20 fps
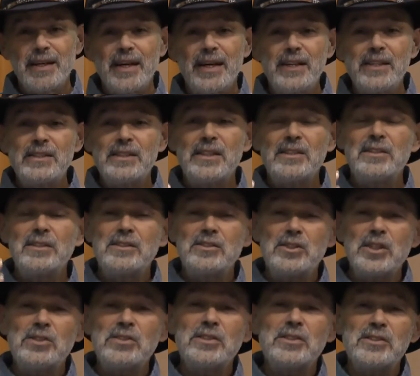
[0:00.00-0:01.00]
and he said,
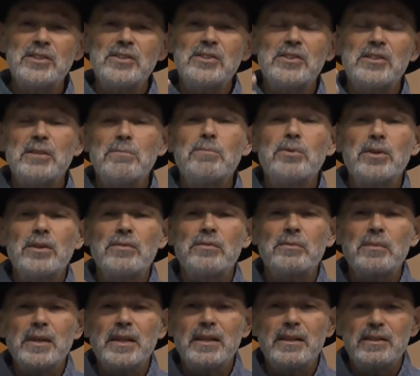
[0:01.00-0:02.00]
Just as a symbol of
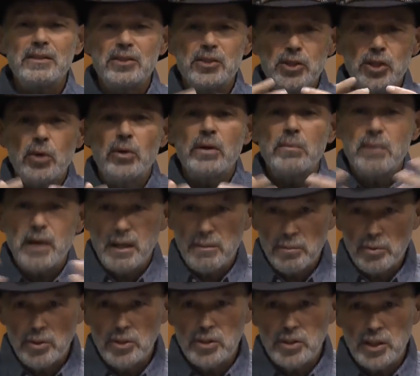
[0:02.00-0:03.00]
me showing my
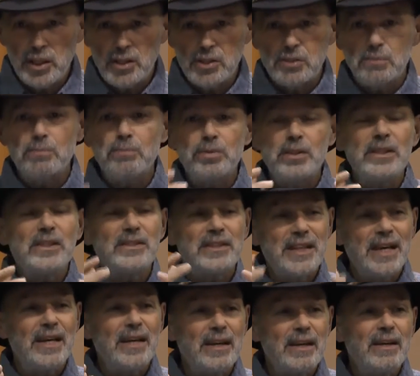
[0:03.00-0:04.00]
appreciation, please
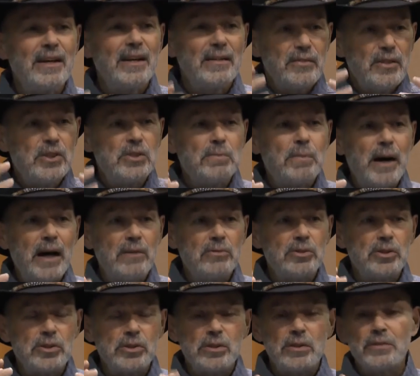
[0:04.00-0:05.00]
take this
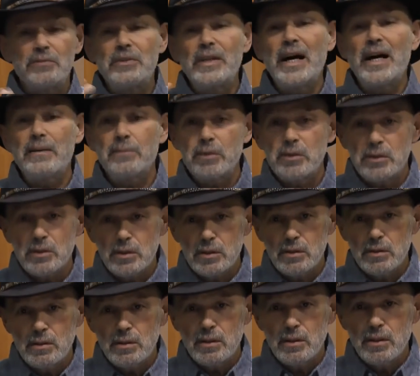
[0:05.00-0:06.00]
pouch of diamonds,
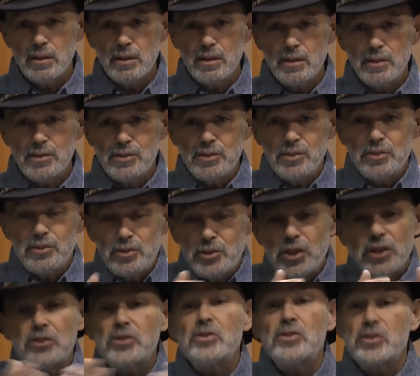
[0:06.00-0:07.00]

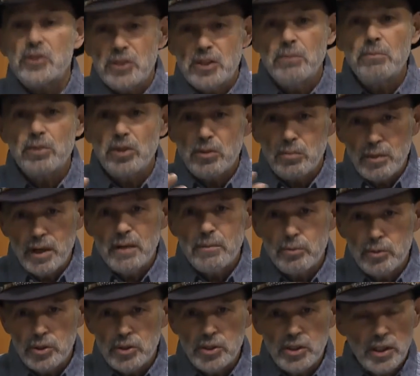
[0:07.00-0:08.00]
just as a symbol of my
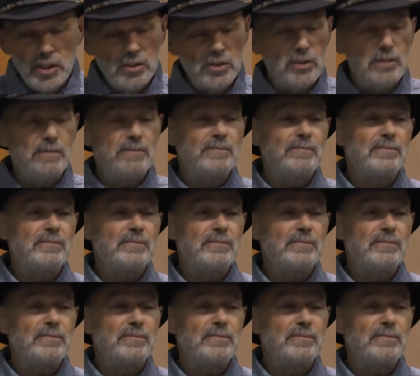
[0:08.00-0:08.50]
appreciation.